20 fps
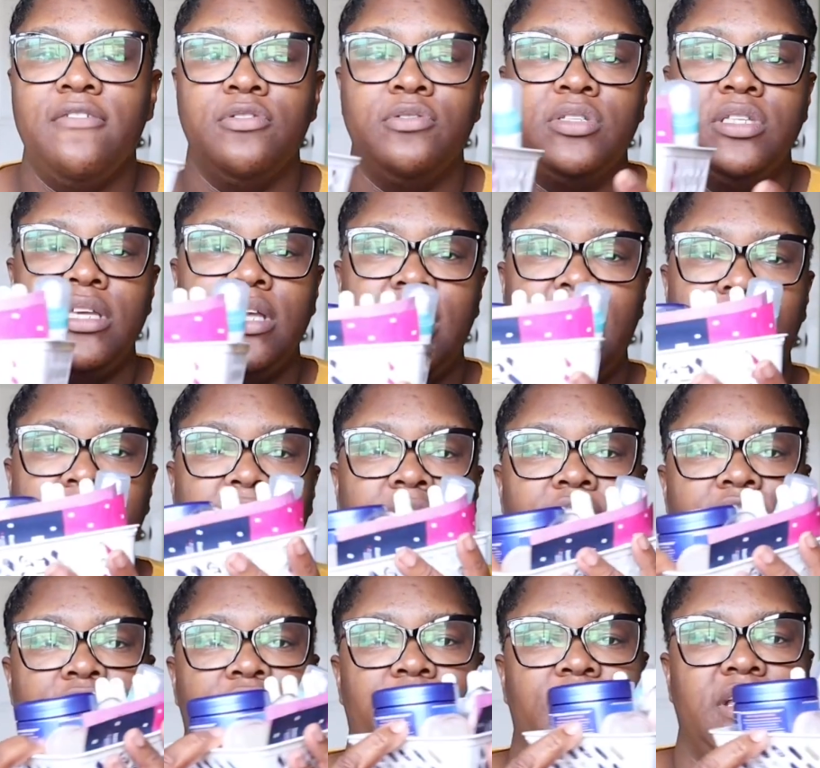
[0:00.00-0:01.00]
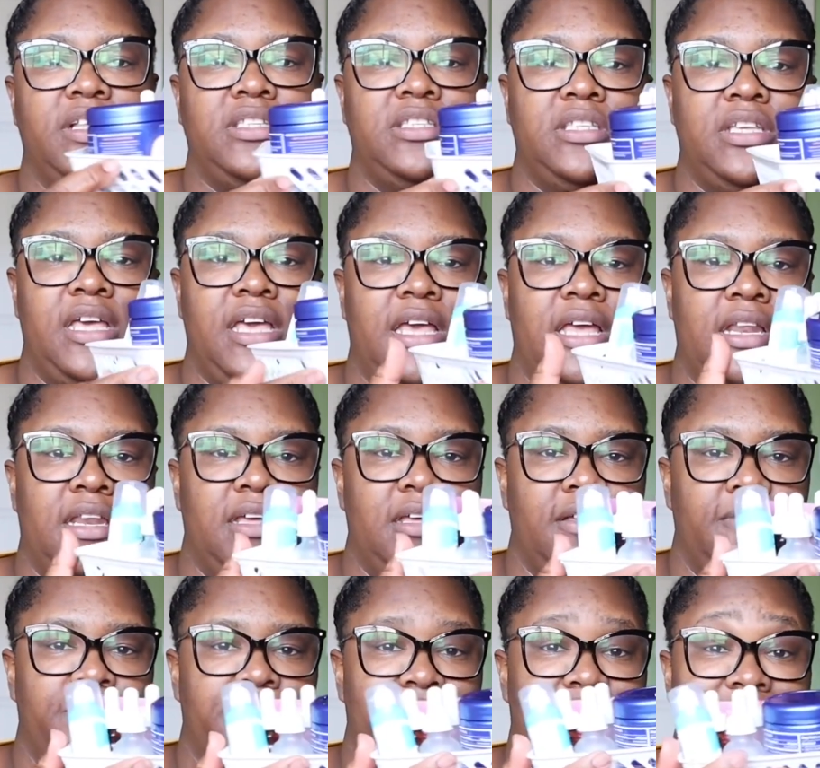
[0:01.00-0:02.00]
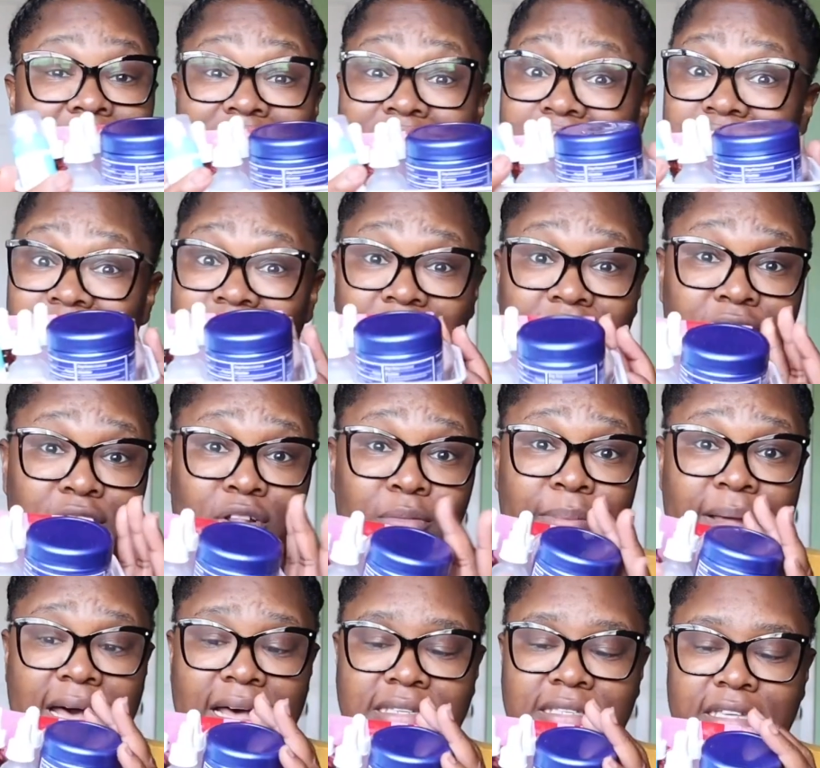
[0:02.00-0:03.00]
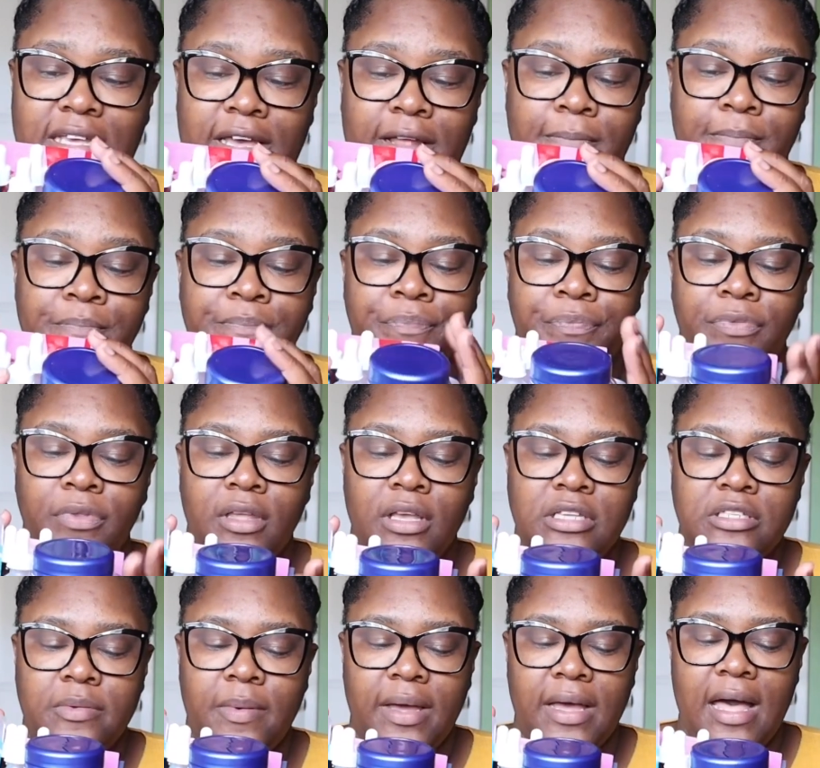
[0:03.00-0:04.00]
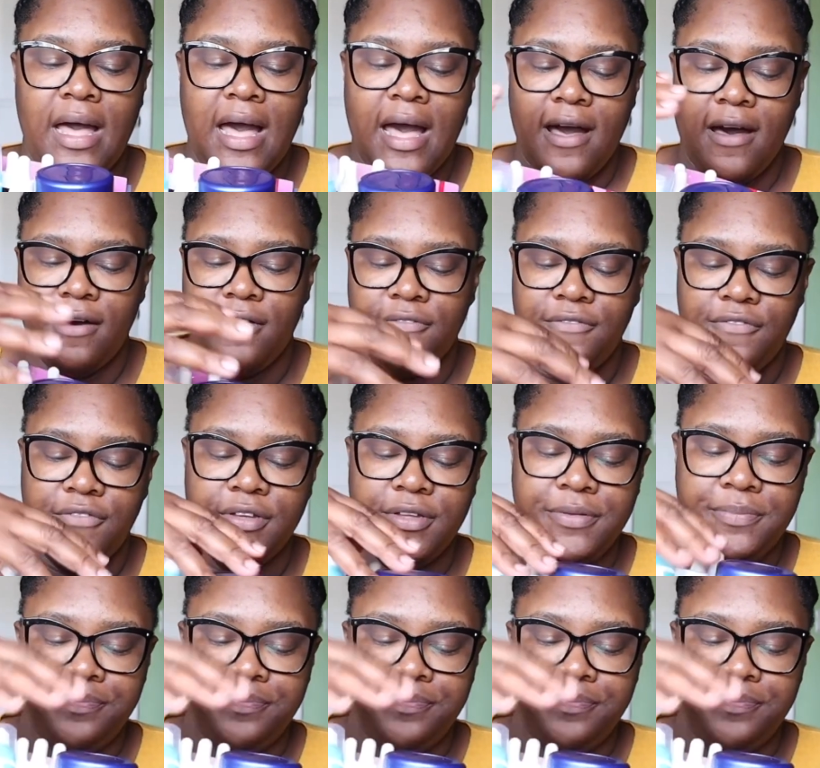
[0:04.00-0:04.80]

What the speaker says: routine fits in this little basket. So I have